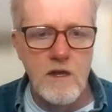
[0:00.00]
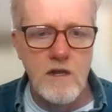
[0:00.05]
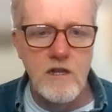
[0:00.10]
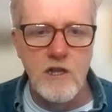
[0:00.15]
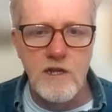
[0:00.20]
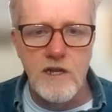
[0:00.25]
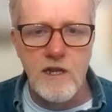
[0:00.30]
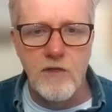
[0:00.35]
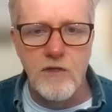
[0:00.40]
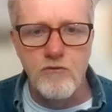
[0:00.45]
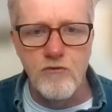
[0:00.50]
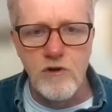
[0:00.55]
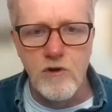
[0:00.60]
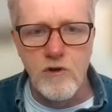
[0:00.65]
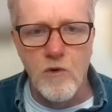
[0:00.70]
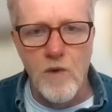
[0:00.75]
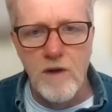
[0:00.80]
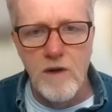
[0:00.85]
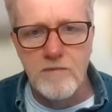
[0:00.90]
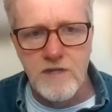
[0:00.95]
clicking through
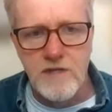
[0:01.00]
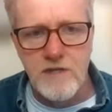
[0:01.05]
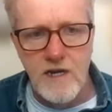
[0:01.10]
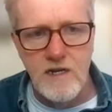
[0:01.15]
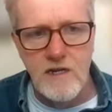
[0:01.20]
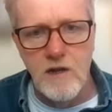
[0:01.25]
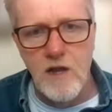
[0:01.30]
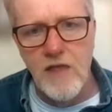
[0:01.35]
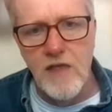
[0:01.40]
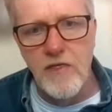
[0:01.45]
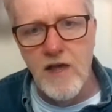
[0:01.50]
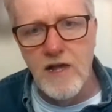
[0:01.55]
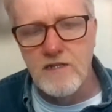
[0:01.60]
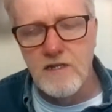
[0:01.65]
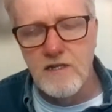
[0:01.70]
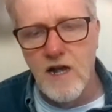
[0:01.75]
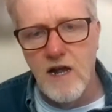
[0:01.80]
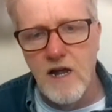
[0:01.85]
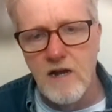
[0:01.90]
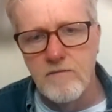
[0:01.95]
your website and
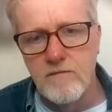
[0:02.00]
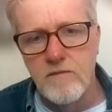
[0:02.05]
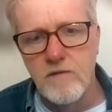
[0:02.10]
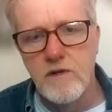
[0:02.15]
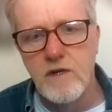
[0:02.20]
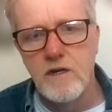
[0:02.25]
that's not